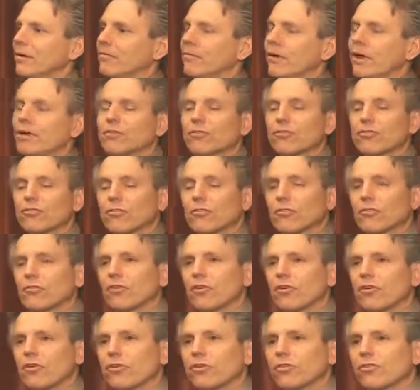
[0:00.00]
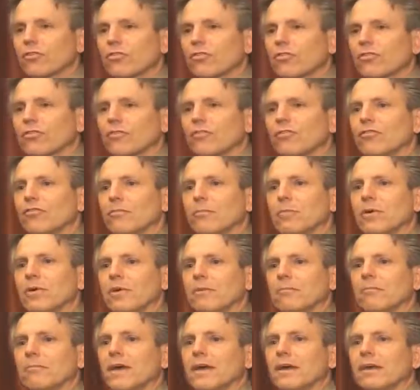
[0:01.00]
registered nurse, and she
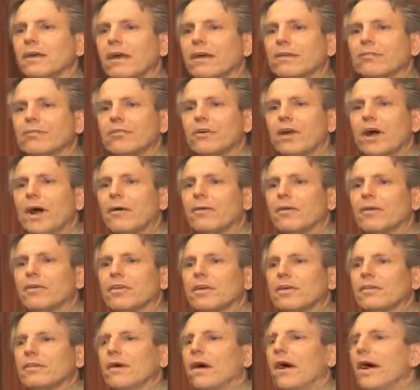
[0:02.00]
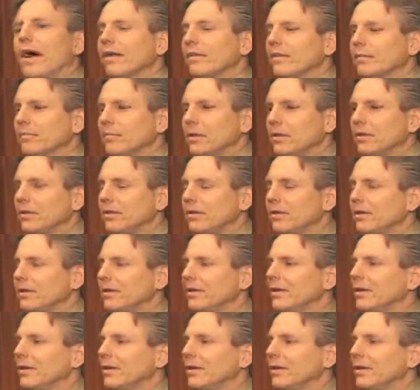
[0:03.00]
put in many extra hours at the hospital.